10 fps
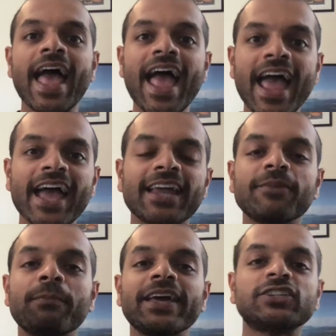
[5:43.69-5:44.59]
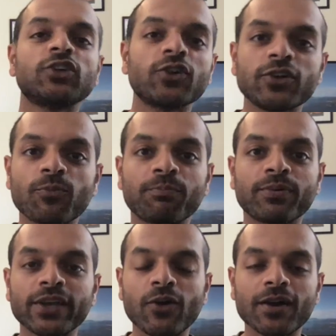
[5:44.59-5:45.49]
And make sure you
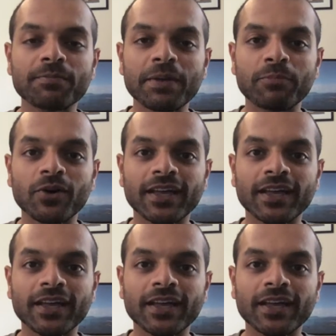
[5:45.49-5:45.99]
pre order my book